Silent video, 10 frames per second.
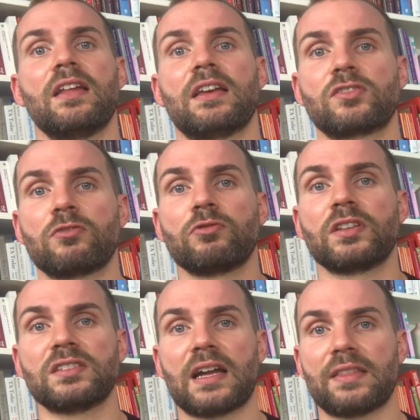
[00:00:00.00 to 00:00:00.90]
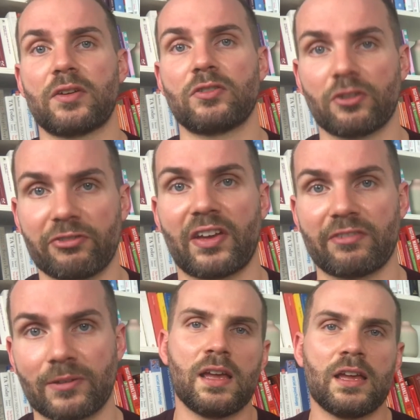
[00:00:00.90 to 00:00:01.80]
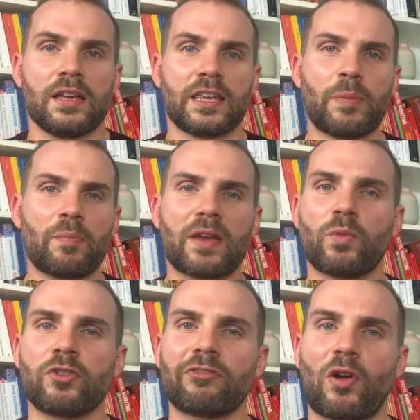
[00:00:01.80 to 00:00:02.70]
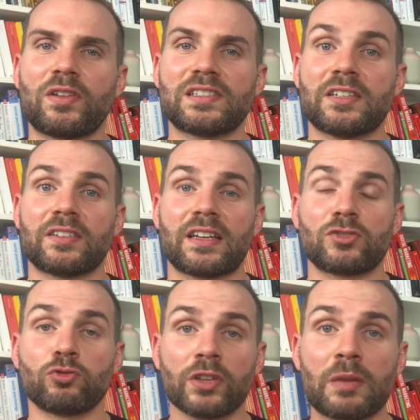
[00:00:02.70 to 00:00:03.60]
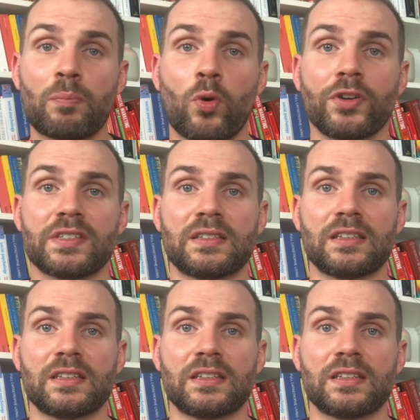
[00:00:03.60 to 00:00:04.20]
that's going to really stand out in your favor. Keep in mind when you're volunteering that it's really important